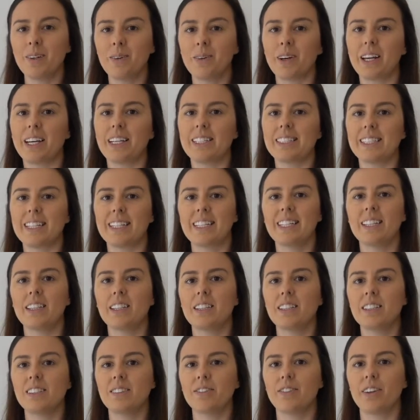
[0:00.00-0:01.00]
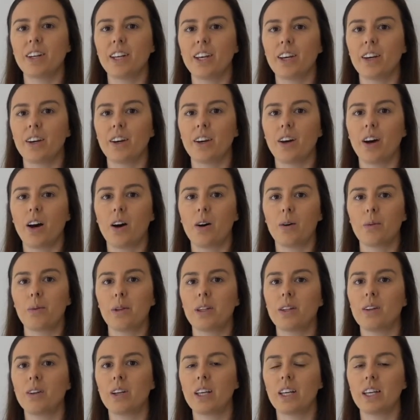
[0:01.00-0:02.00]
Louise, and in this video I'll be
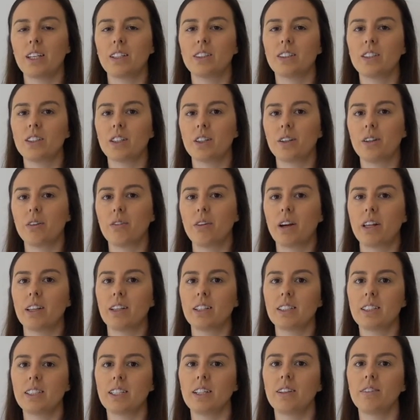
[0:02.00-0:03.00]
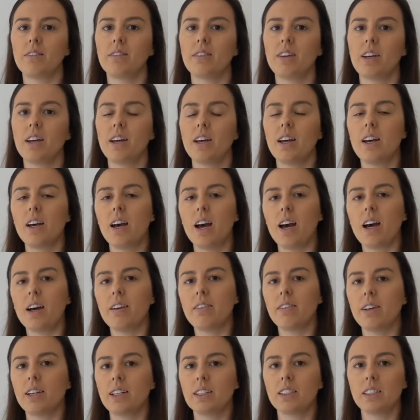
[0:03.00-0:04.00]
looking into the relative
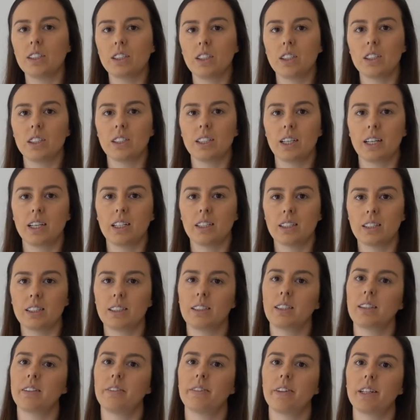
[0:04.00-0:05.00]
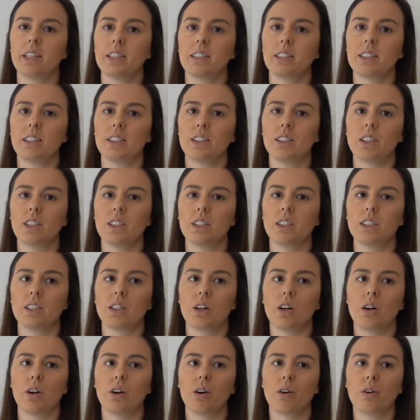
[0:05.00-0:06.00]
advantages and disadvantages
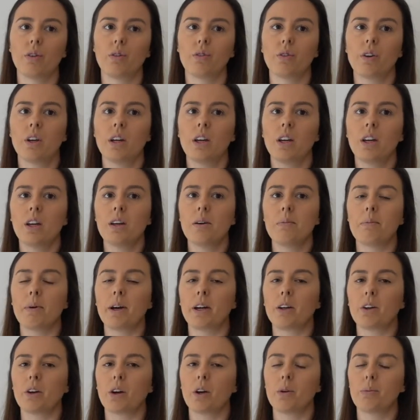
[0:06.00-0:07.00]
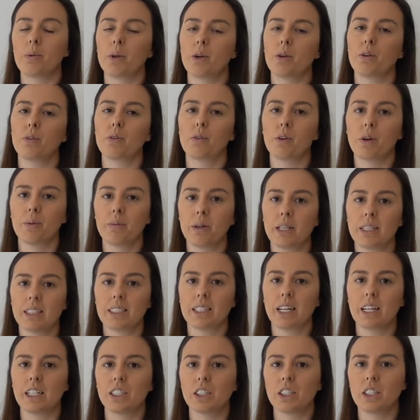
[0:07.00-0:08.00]
of microbial
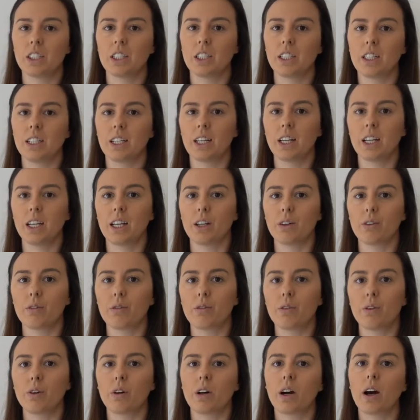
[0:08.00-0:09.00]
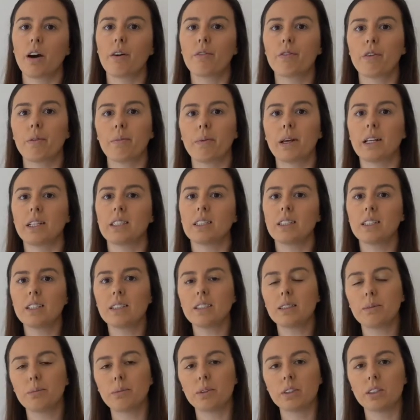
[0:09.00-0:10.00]
fermentation in foregut
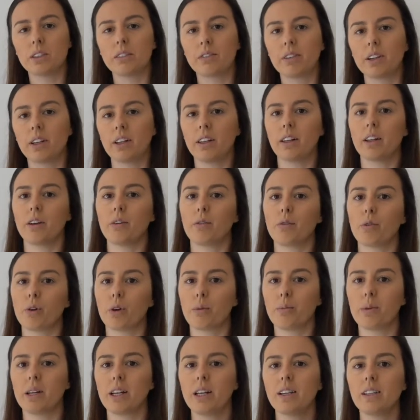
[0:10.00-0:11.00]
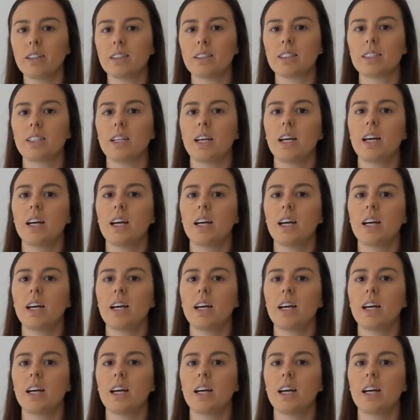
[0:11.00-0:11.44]
fermenters, specifically ruminants,